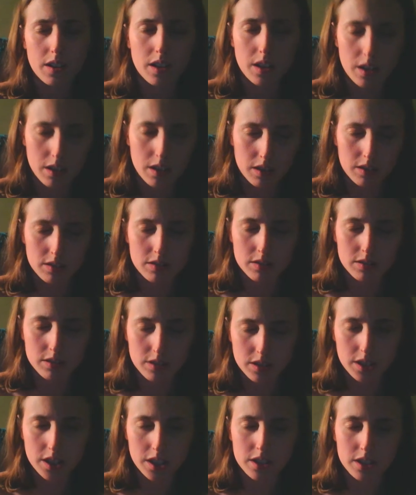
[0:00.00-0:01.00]
I
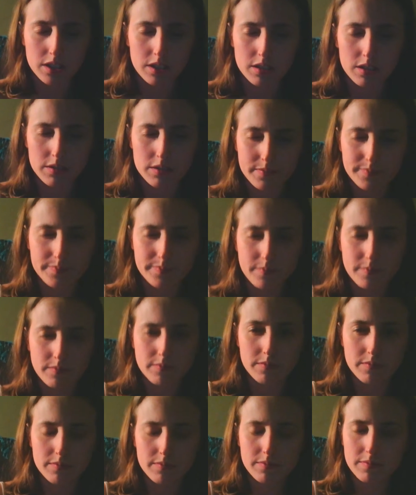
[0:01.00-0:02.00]
understand,
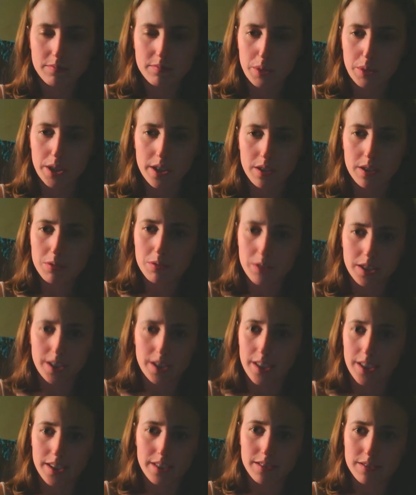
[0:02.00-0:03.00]
but I don't
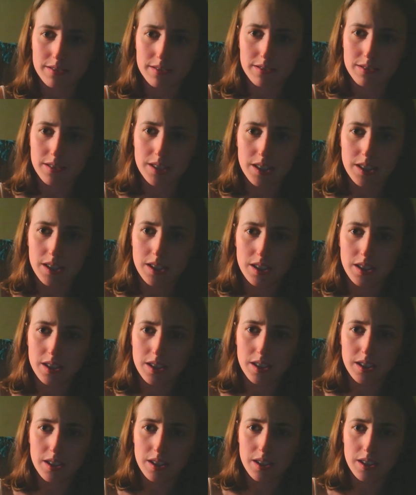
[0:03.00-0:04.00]
get it.
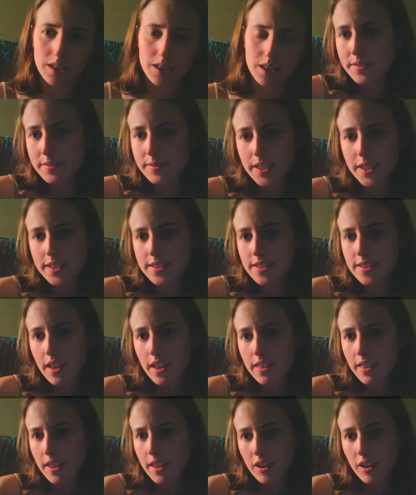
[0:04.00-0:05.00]
It's not
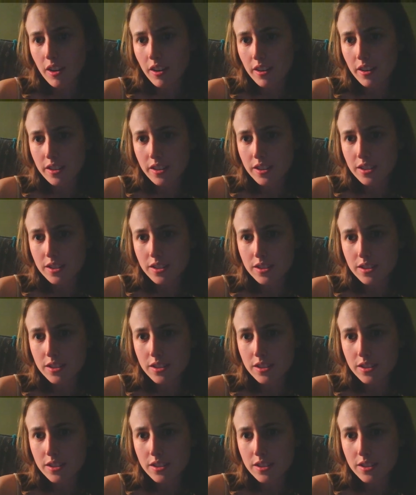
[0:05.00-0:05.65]
that hard.